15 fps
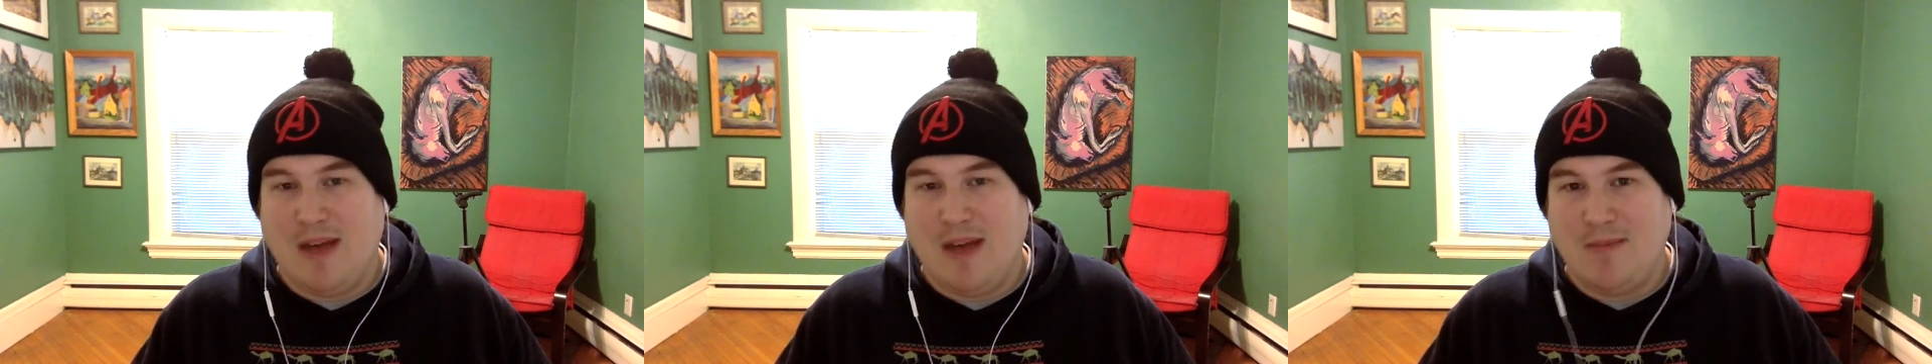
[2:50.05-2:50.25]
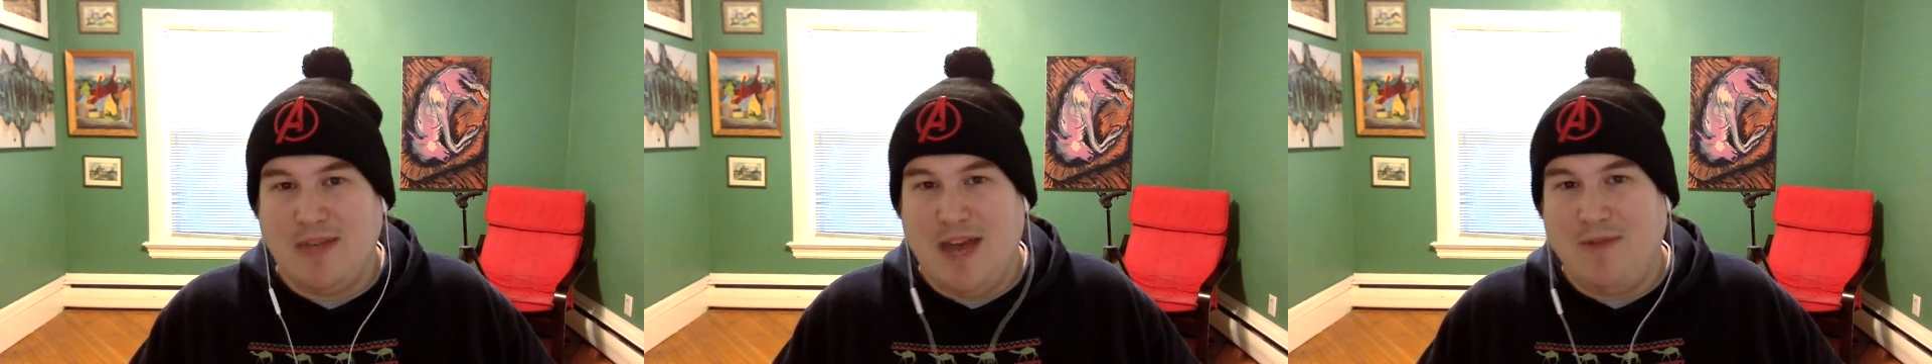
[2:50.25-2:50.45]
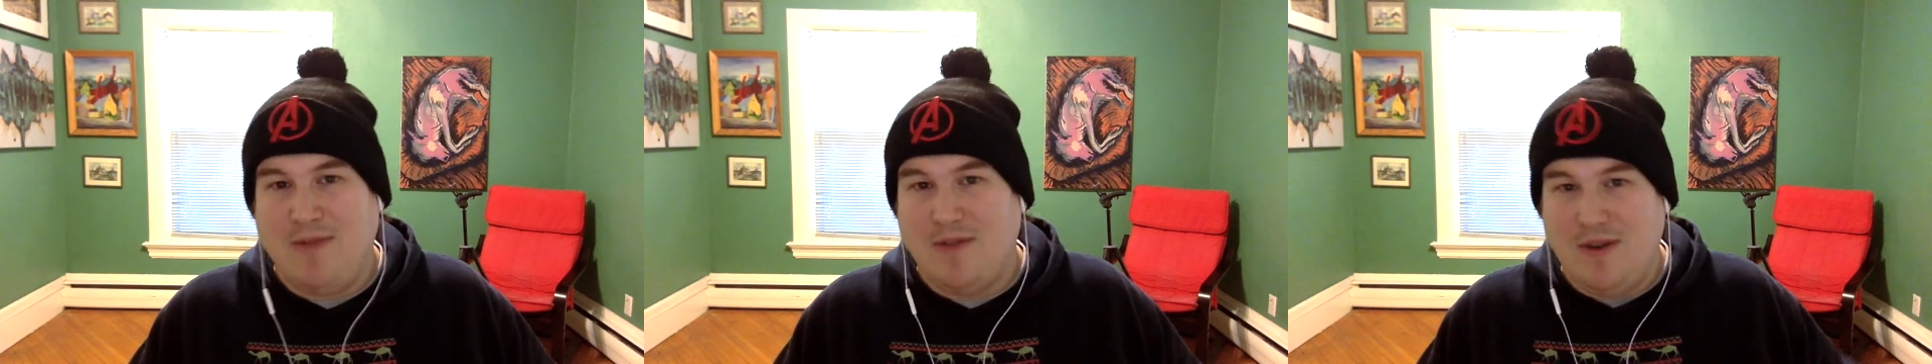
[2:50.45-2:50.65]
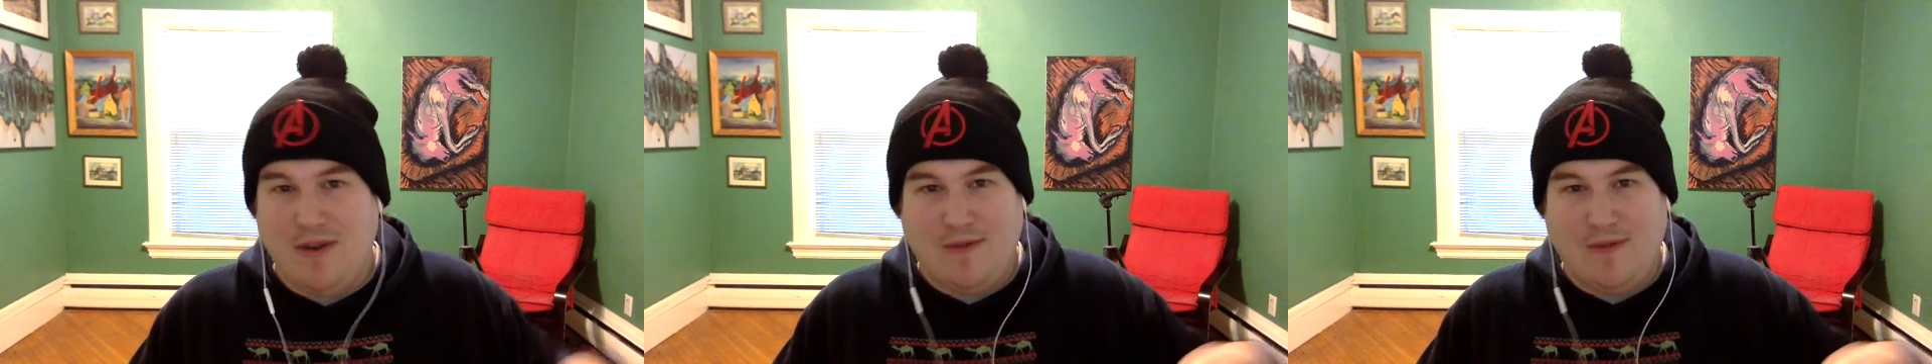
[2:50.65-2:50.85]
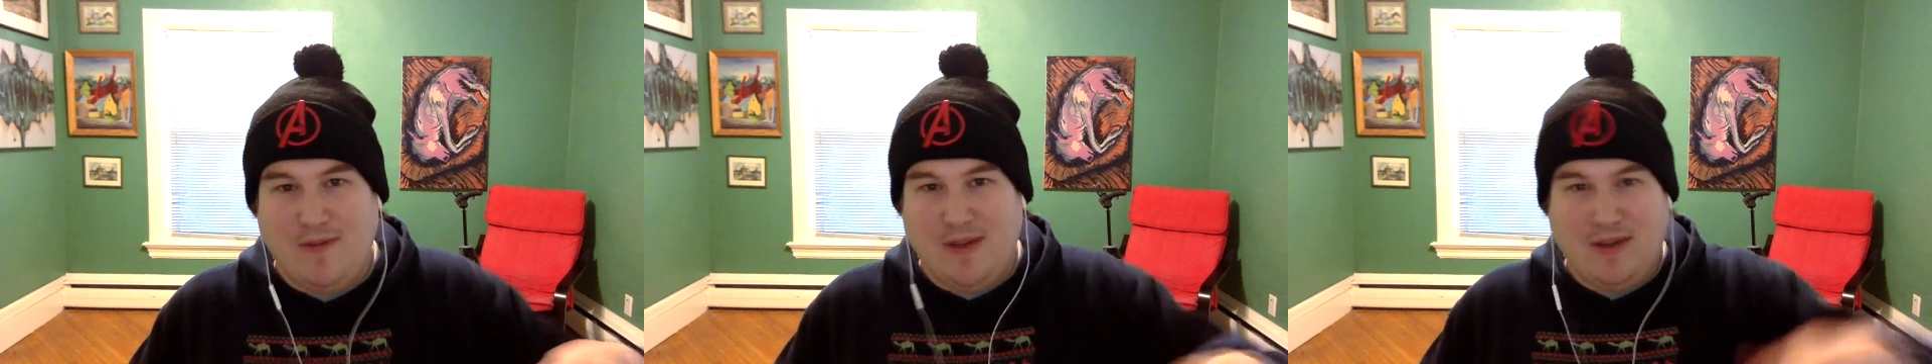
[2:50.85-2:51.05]
comes after
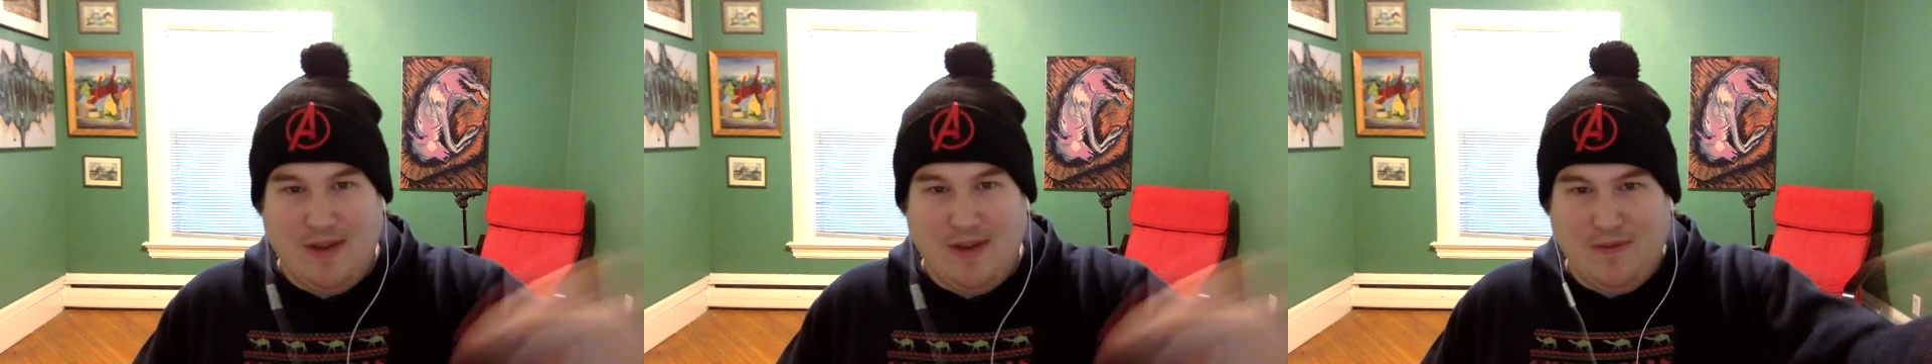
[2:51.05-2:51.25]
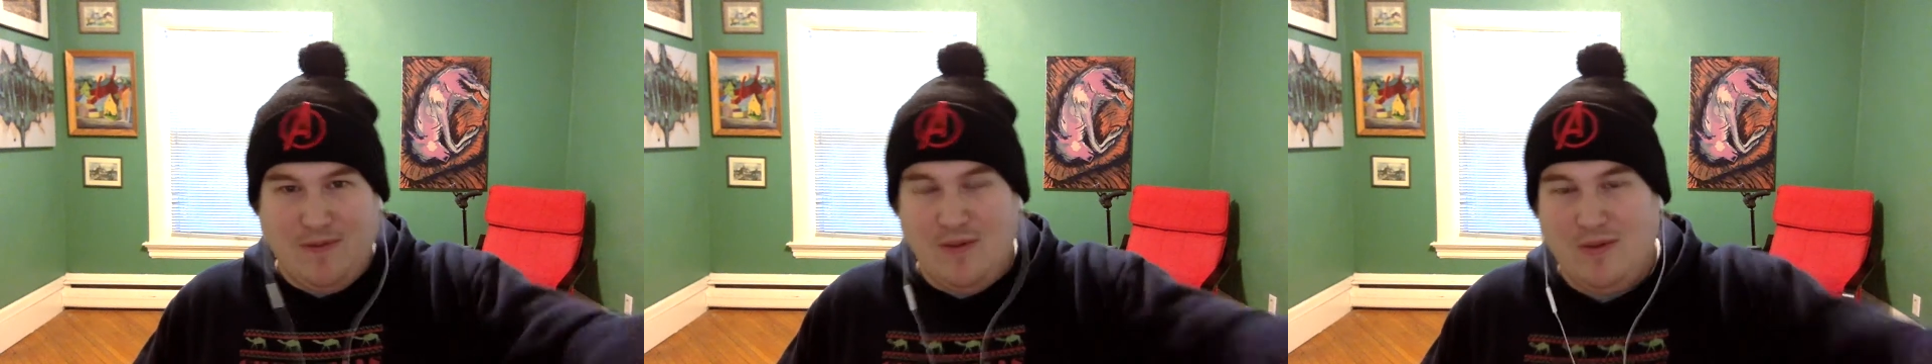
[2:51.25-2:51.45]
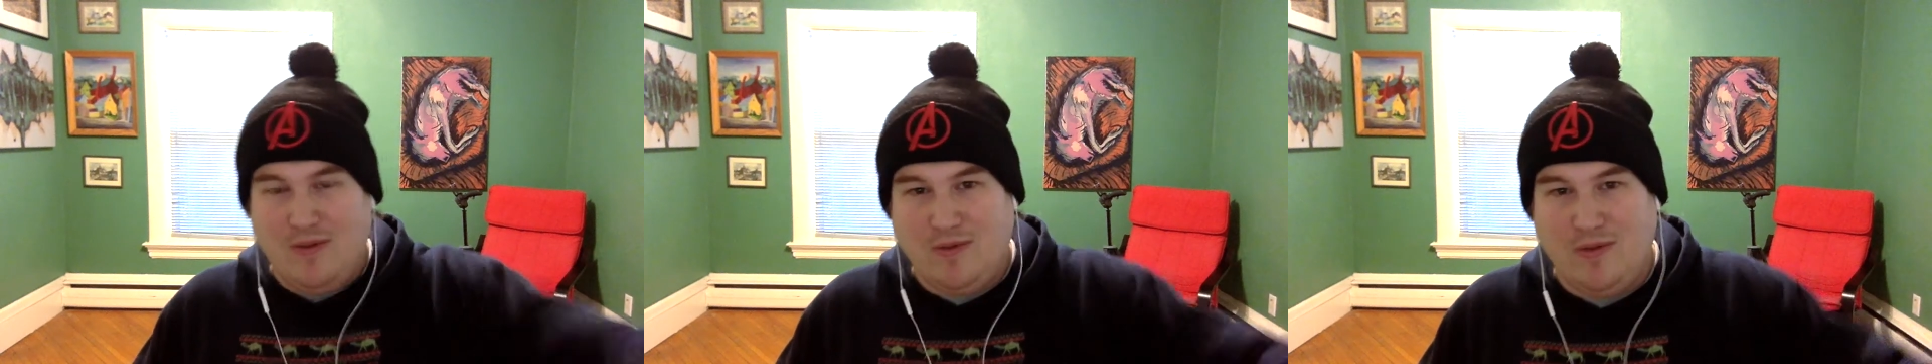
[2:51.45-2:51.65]
you if you